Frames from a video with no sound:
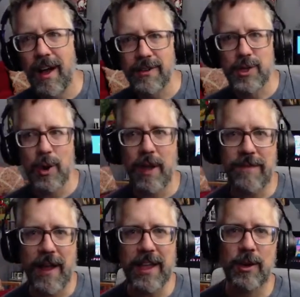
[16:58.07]
So
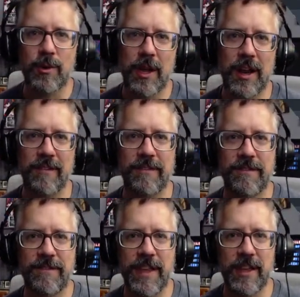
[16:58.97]
if I can create a
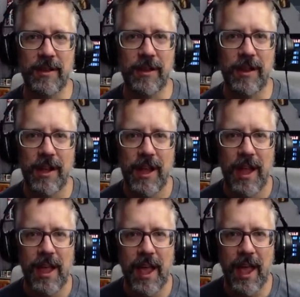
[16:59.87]
feel
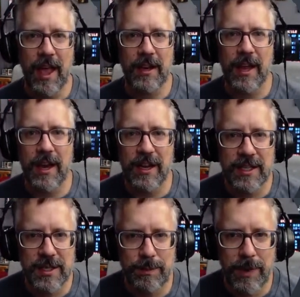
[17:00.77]
and an
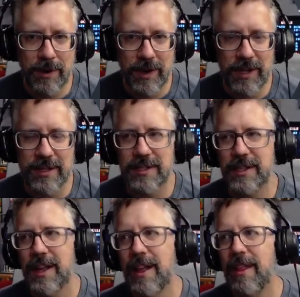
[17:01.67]

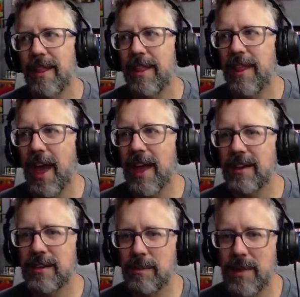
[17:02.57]
experience,
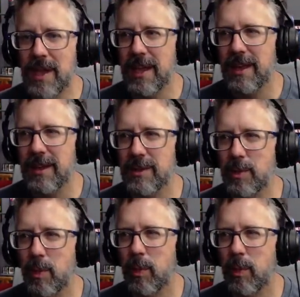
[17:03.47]
that to me is